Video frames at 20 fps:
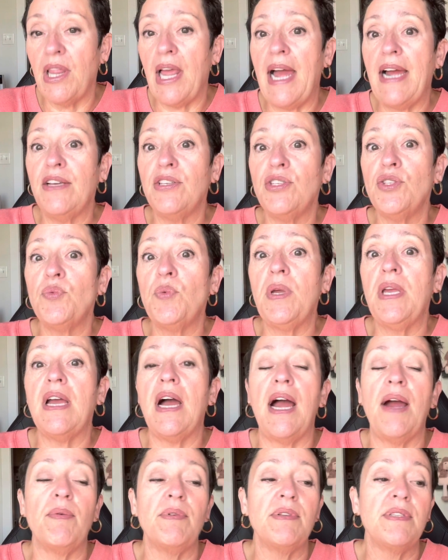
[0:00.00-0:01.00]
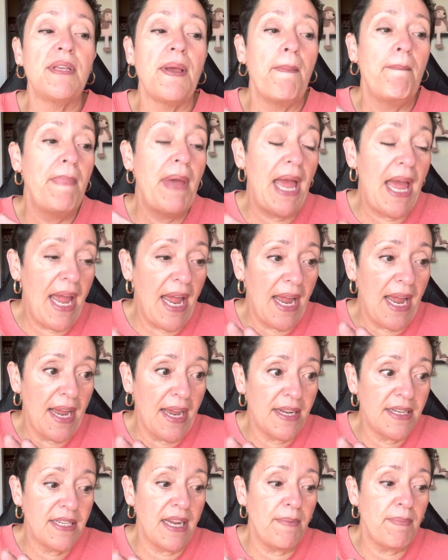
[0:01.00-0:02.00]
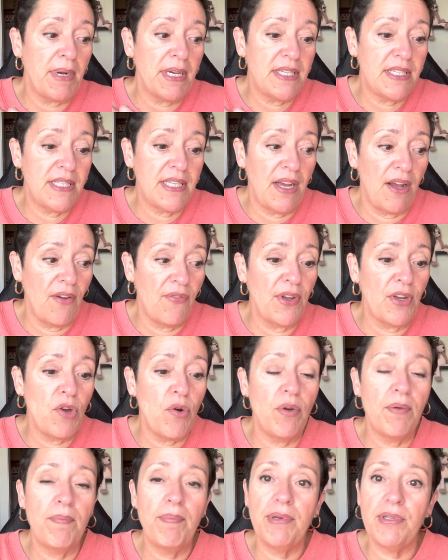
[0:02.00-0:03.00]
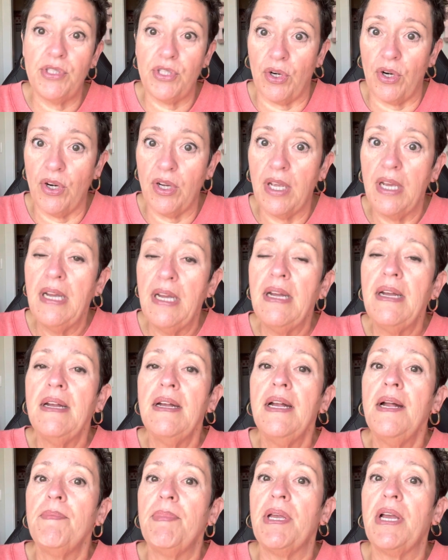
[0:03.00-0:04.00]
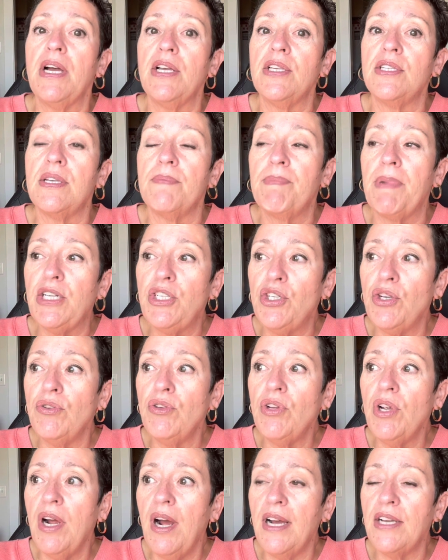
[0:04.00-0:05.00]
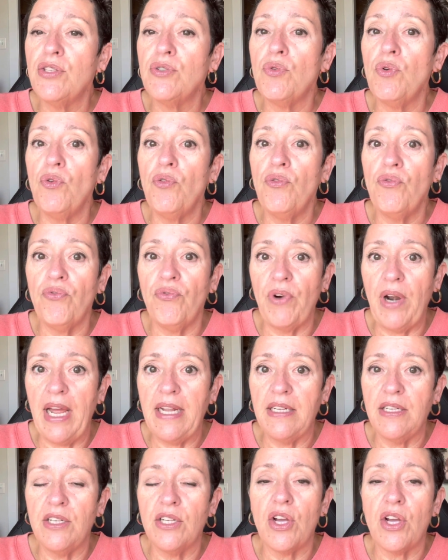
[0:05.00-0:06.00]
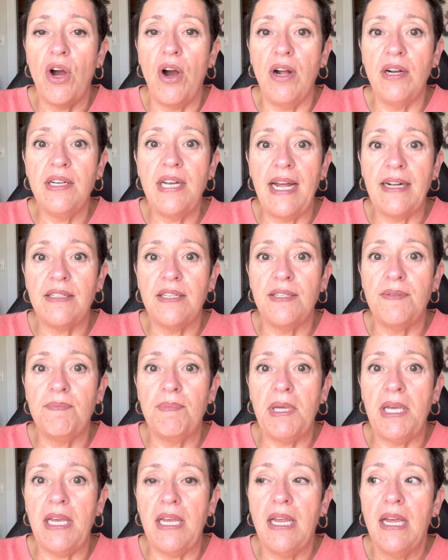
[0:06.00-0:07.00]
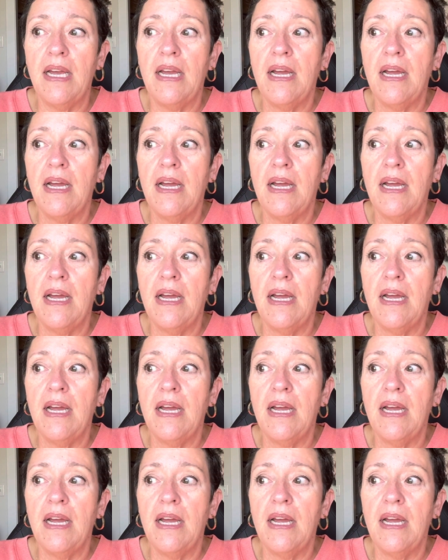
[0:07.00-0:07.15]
Last week I was mad at myself and going berserk because my junior high school friend contacted me